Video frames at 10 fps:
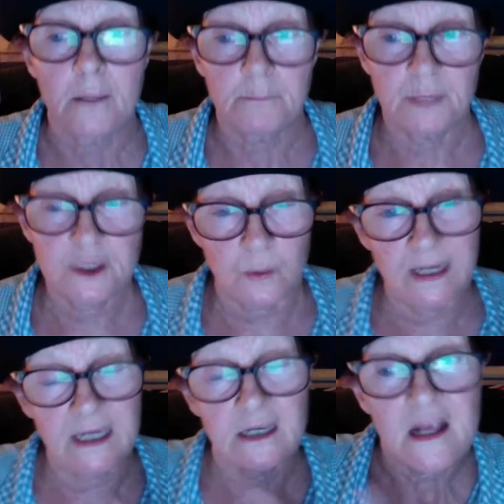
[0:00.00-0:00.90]

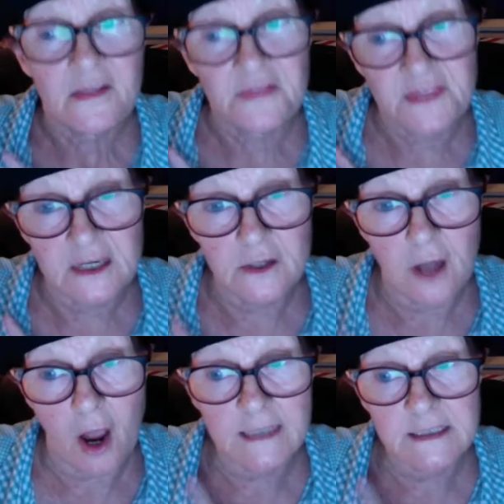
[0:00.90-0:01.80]
between the
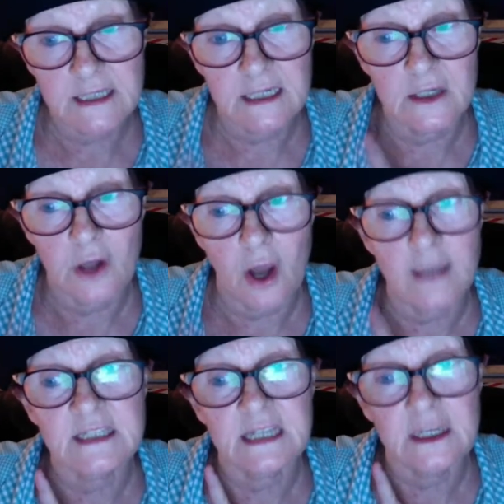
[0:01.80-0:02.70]

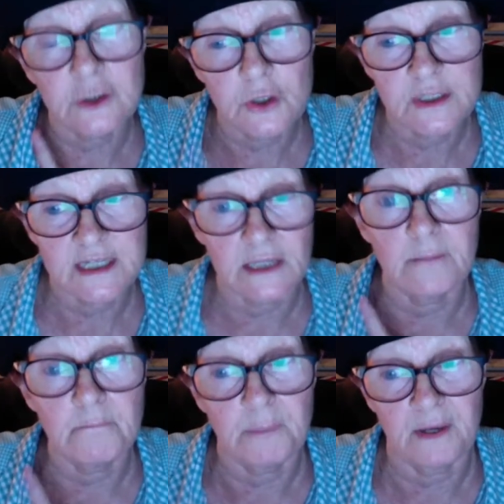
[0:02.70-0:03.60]
1990 New
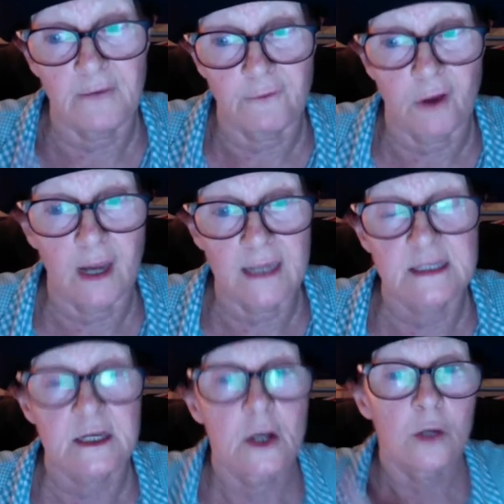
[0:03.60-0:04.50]
Zealand Bill of
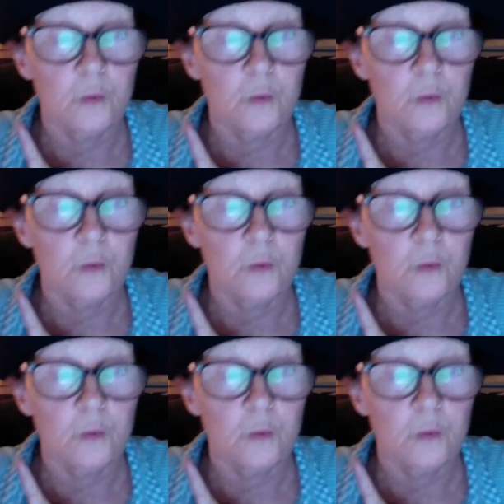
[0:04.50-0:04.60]
Rights,